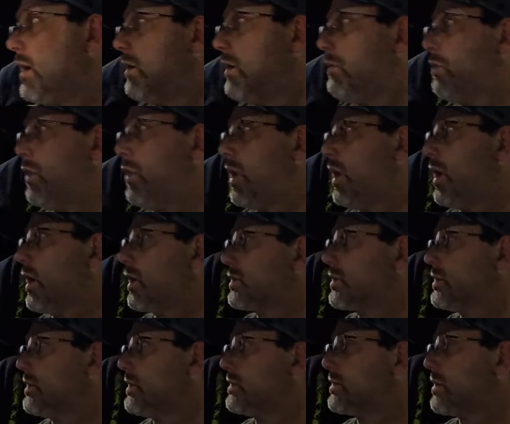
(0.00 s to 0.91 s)
walk
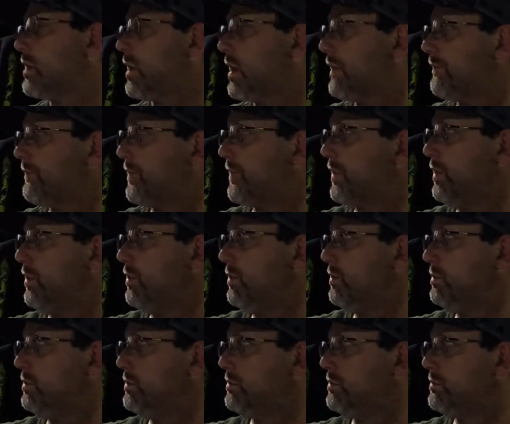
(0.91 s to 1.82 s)
just a
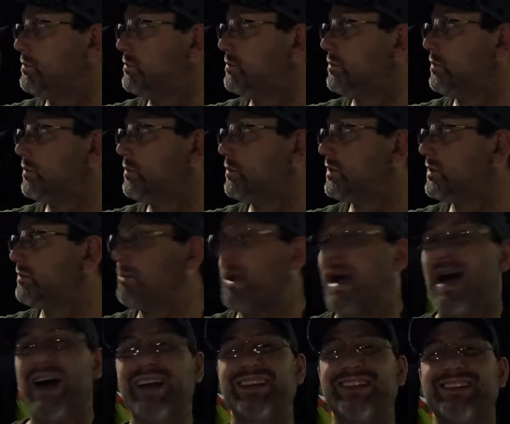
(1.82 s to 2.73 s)
few
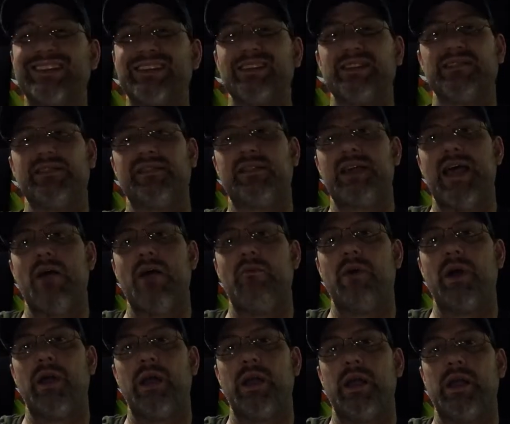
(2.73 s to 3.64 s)
spots that
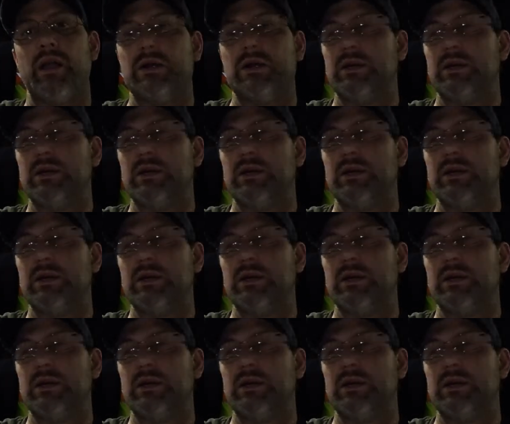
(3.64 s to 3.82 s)
way